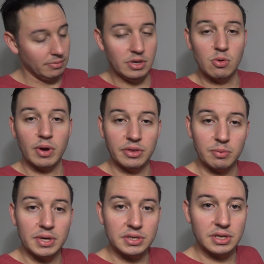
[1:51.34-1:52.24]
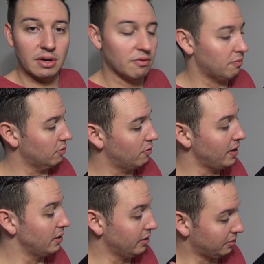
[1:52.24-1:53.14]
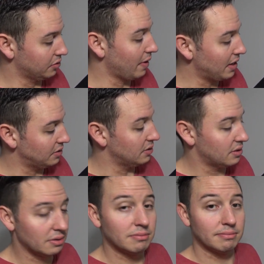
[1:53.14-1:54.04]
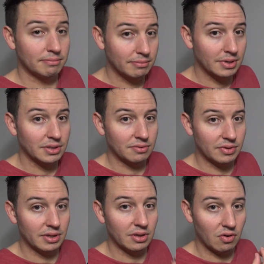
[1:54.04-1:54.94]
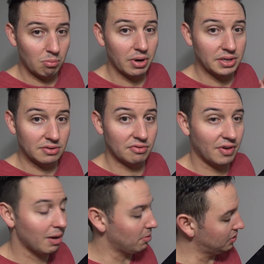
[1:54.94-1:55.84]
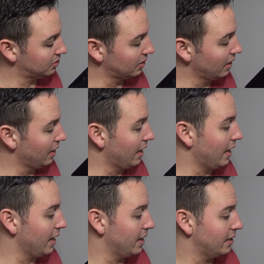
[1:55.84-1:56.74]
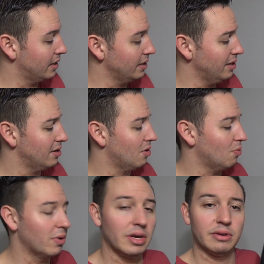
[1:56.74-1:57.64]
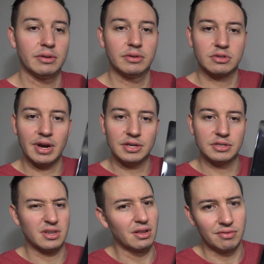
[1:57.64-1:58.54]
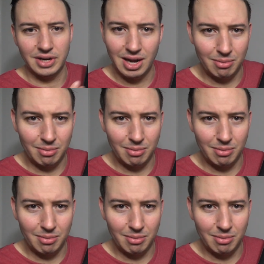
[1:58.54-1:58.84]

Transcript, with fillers: you run the risk of creating little scratches because of the little abrasive fibers. And uh, you don't want scratches all over your